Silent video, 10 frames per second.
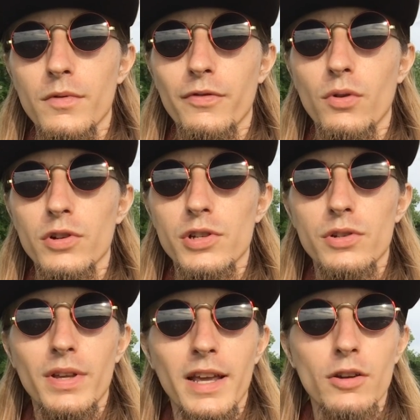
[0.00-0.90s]
of course
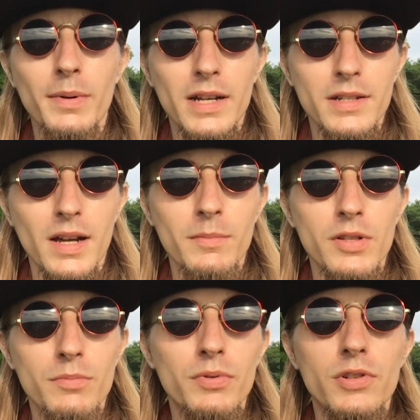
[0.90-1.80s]
you can't go back in time
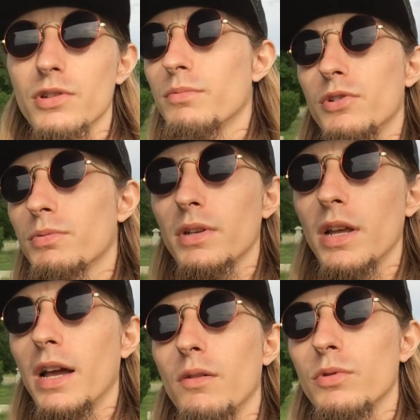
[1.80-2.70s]
and just be like,
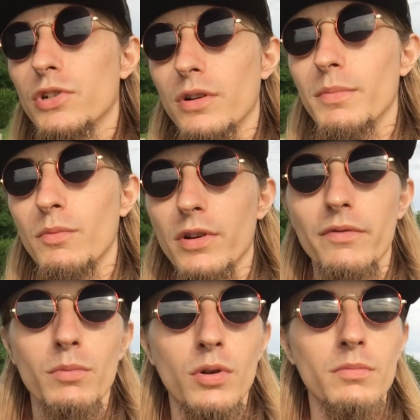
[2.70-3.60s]
yeah, we should have been working
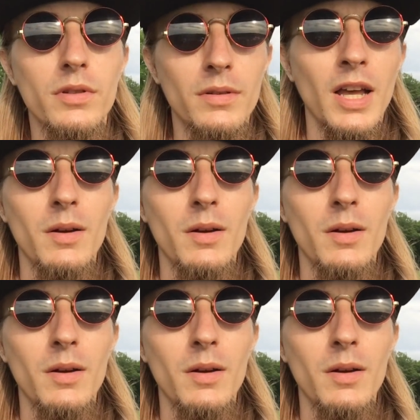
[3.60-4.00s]
from home,